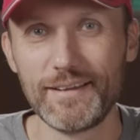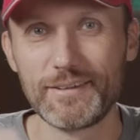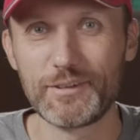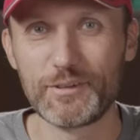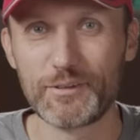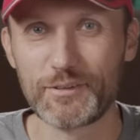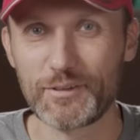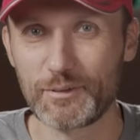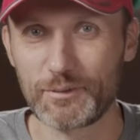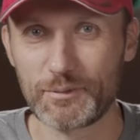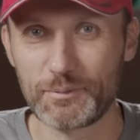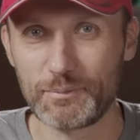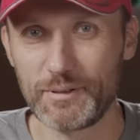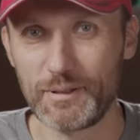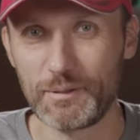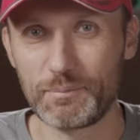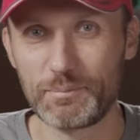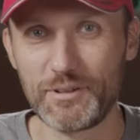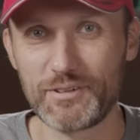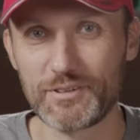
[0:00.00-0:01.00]
turns out to
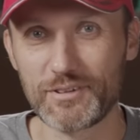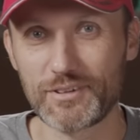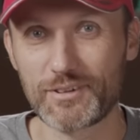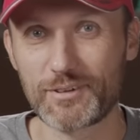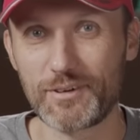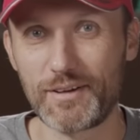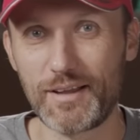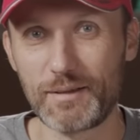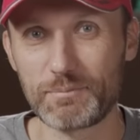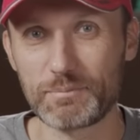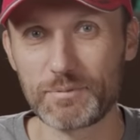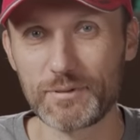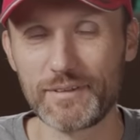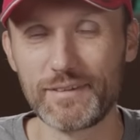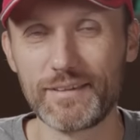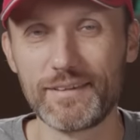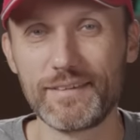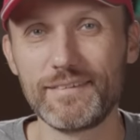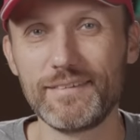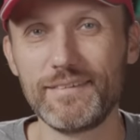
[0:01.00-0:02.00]
be a piece of crap
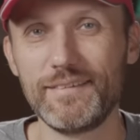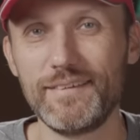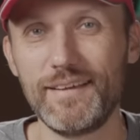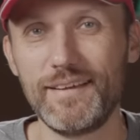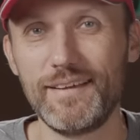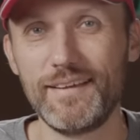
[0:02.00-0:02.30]
and then,